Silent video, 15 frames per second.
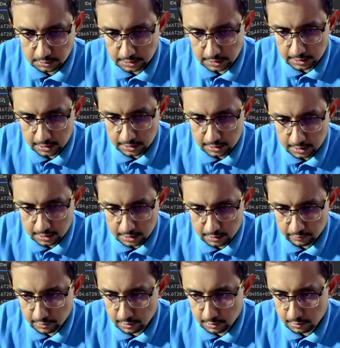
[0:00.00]
see.
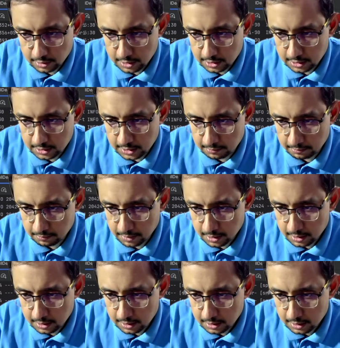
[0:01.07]
We look at them.
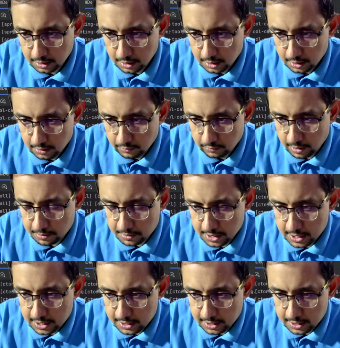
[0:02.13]
5
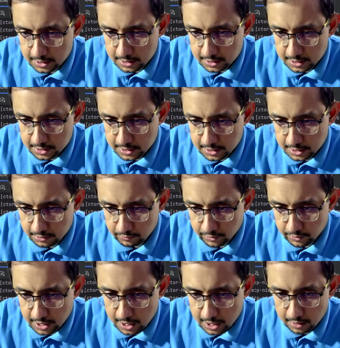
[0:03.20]
sentences. See,
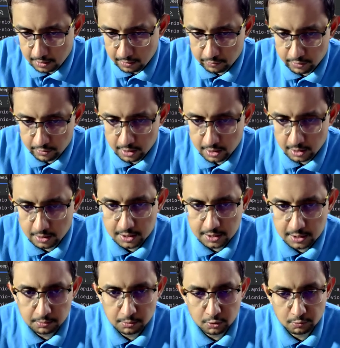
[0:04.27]
we have
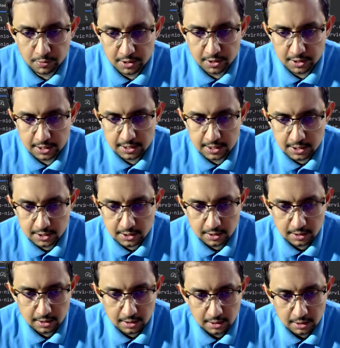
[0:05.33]
received those messages.
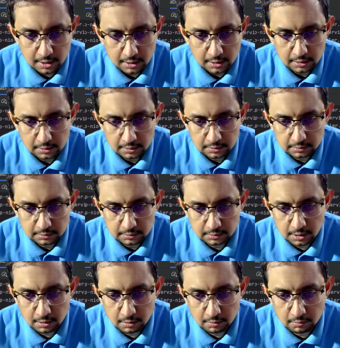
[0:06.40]

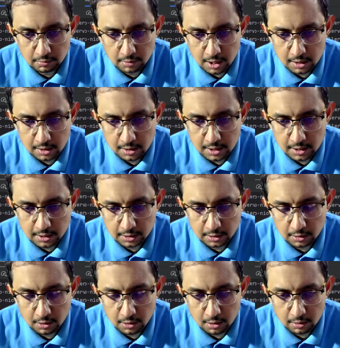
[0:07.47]
Now I clear the
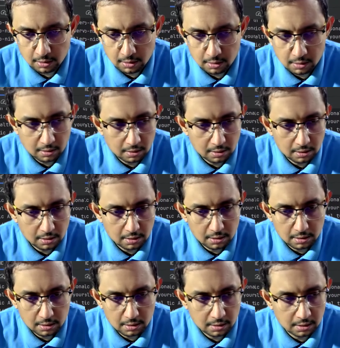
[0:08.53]
log.
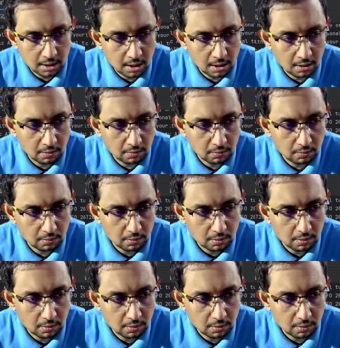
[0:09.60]
Now